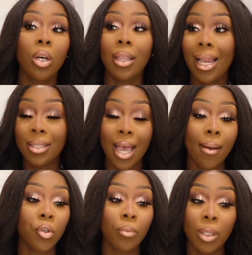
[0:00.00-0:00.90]
A lot of
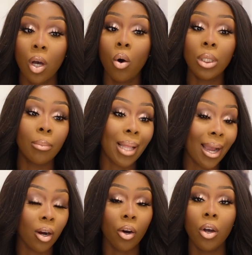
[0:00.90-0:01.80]
times you'll be the only
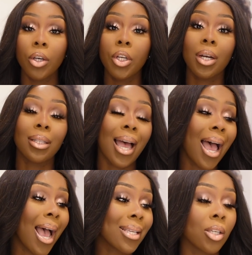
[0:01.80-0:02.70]
black girl in your
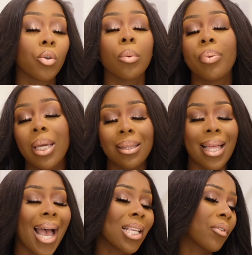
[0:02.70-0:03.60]
class and you were picked
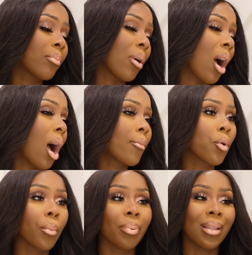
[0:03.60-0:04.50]
last for prom, you
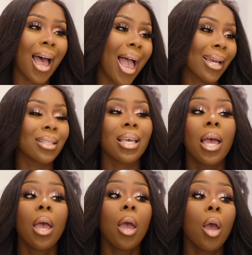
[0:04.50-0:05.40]
were black,
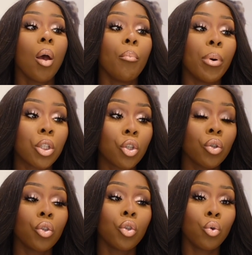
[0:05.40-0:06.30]

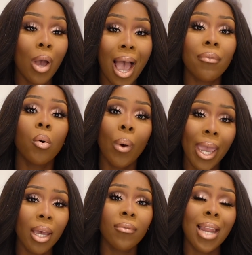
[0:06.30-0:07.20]
but you have a
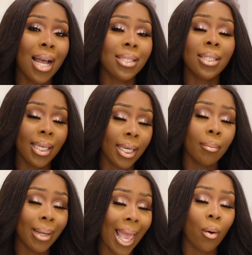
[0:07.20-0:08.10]
way of not
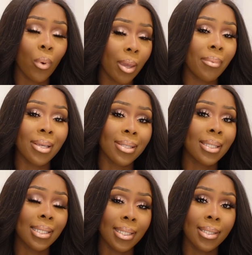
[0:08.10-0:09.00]
seeing black women,
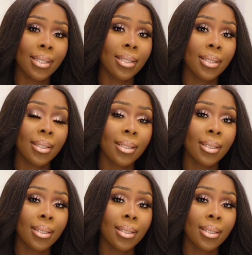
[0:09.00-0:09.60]
sis.